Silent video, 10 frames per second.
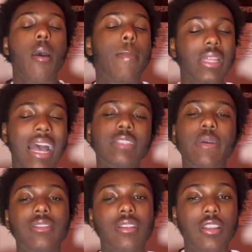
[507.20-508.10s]
But that's
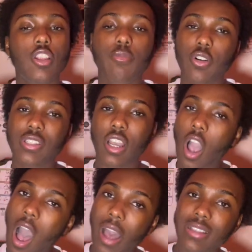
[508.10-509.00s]
basically the pros and
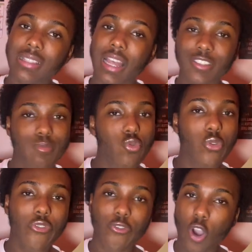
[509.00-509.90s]
cons. Let's
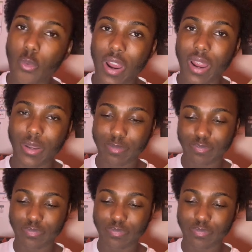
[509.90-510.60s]
move forward.